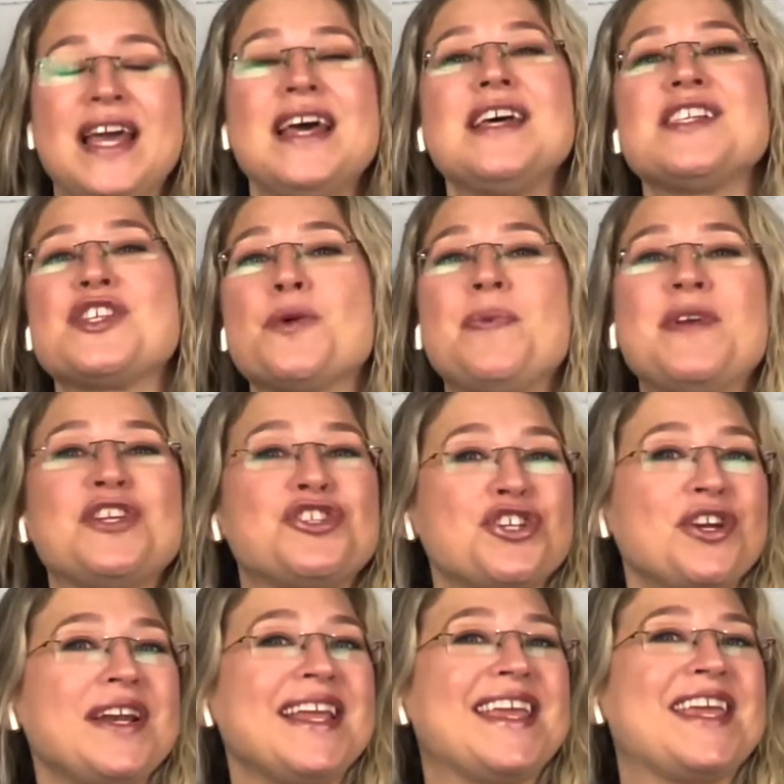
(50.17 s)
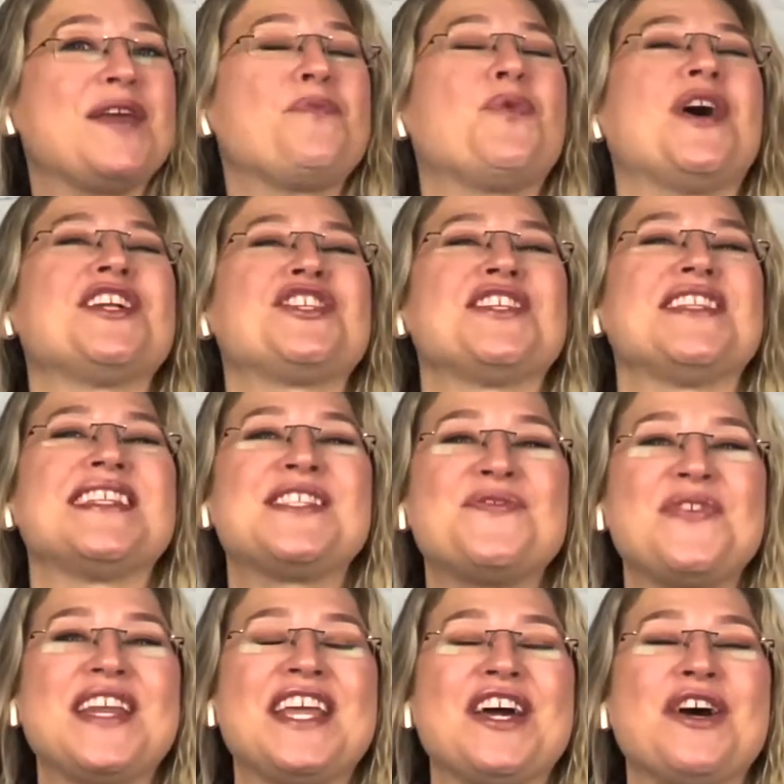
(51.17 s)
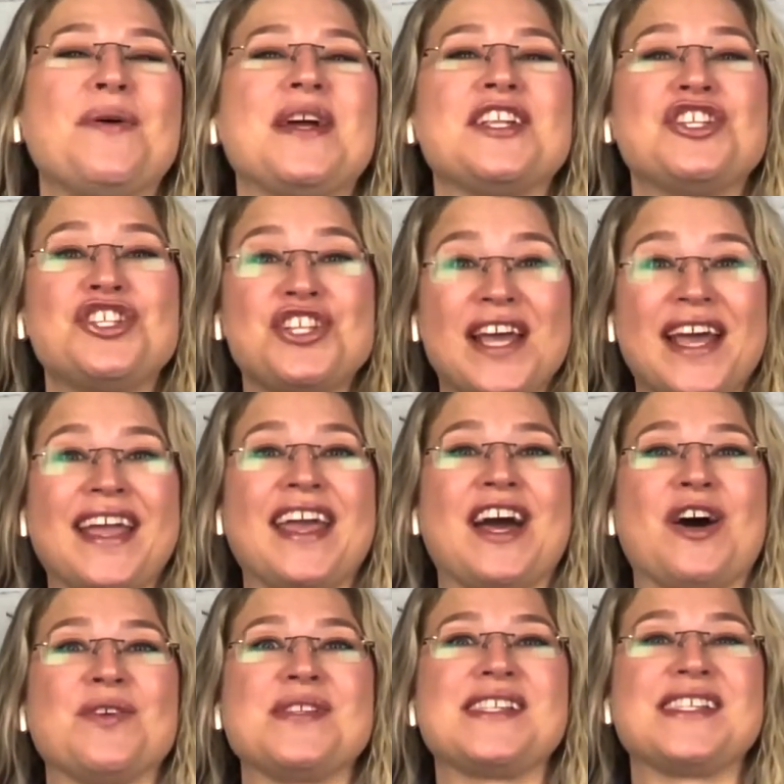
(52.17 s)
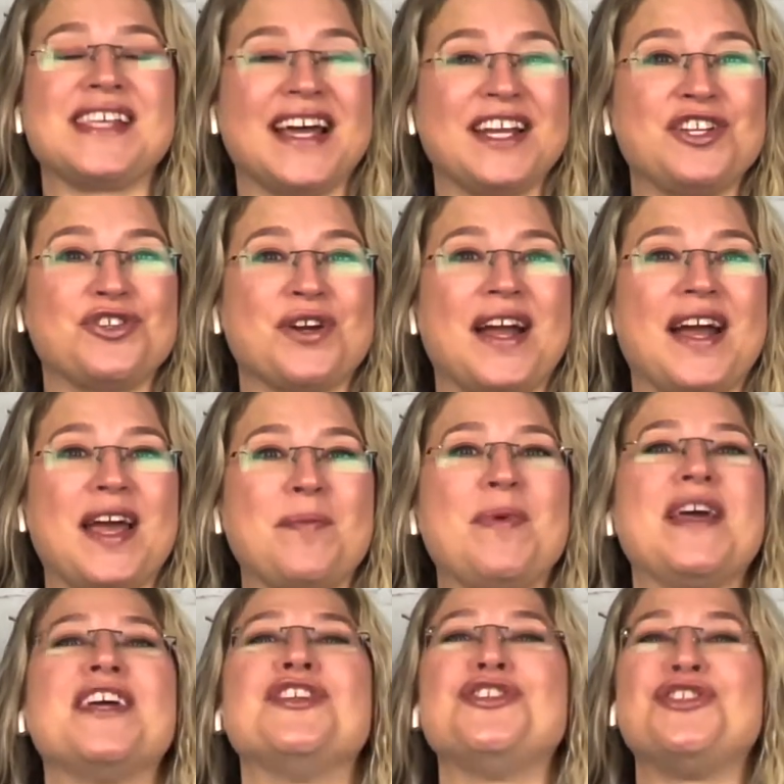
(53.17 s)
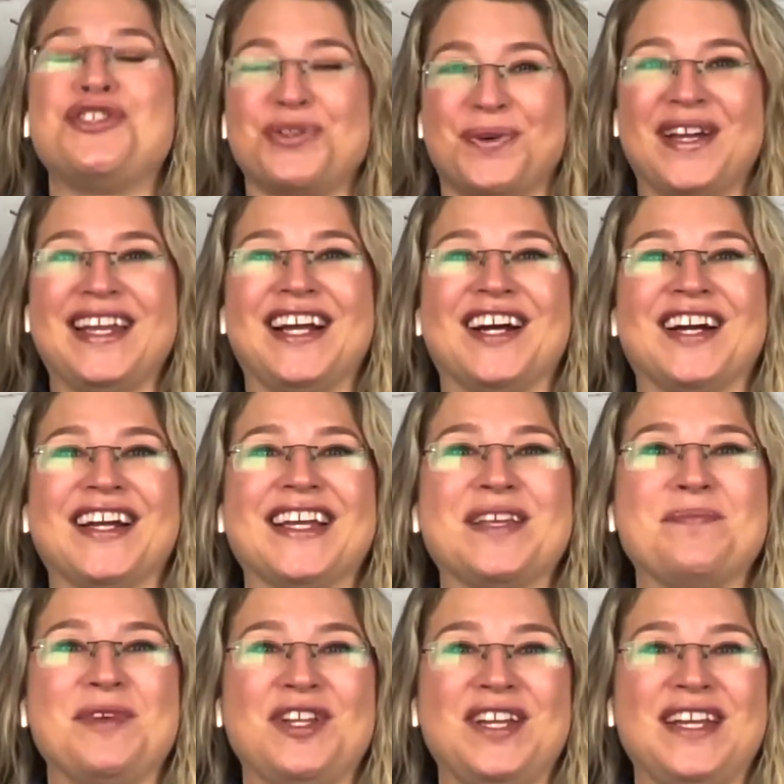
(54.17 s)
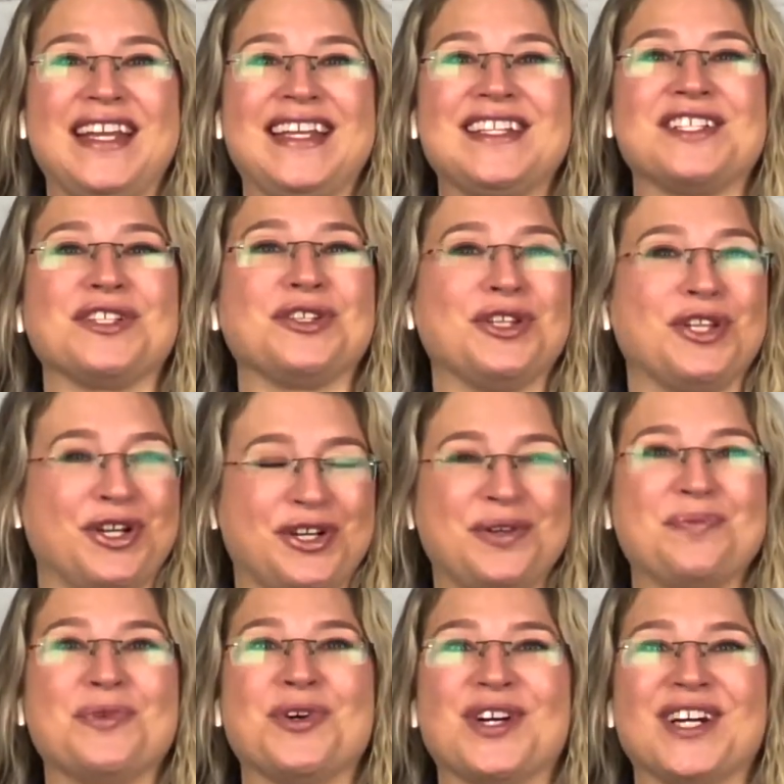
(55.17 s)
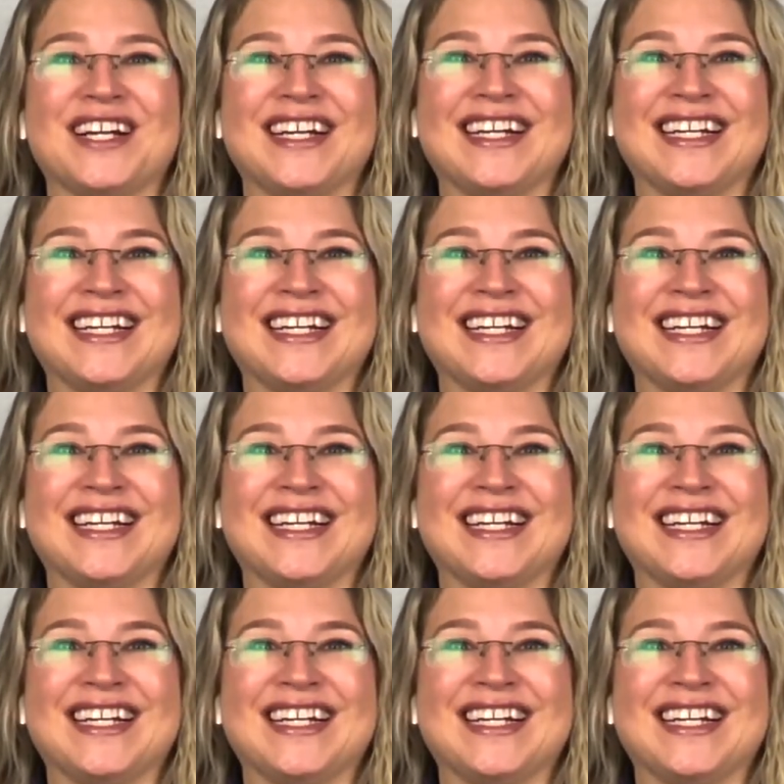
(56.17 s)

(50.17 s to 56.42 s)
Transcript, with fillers: So be sure to keep watching this video and check out Sign Tribe and join our community to learn more.